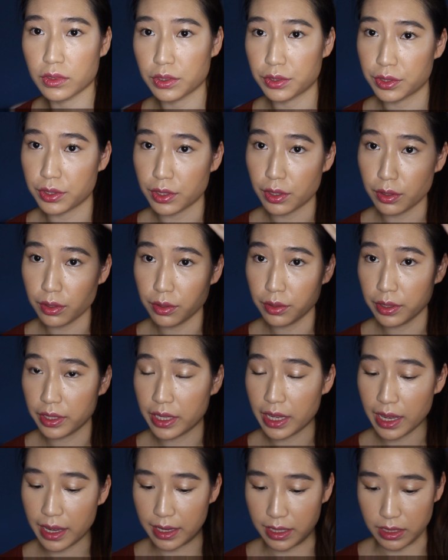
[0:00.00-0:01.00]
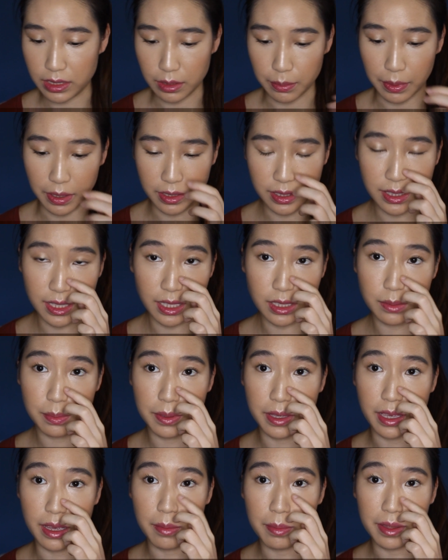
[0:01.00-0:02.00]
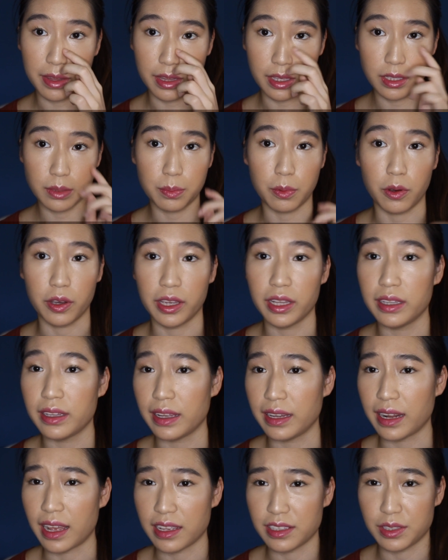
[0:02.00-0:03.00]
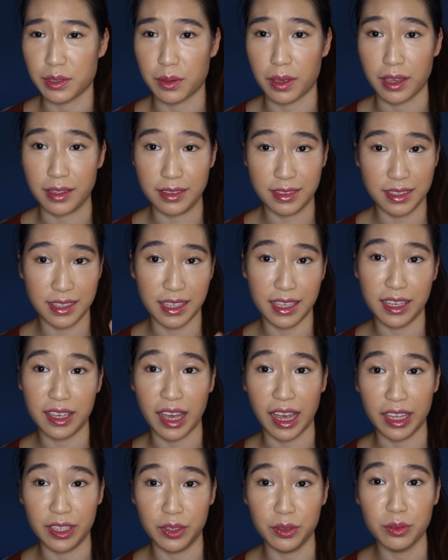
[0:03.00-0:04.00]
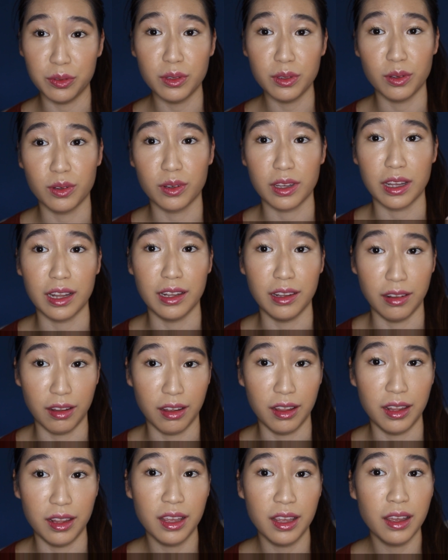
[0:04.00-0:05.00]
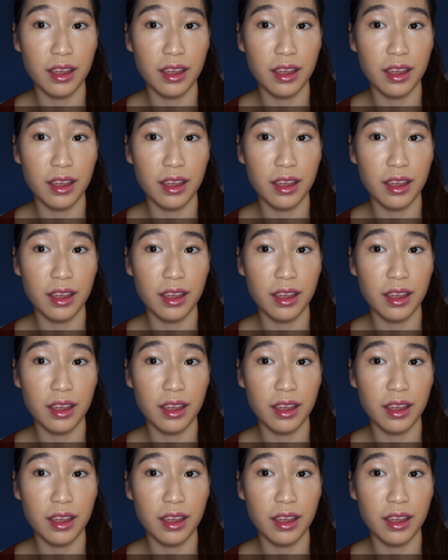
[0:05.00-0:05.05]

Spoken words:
So yeah, it's about 6 p.m. at this point, and as you can see, I do look a lot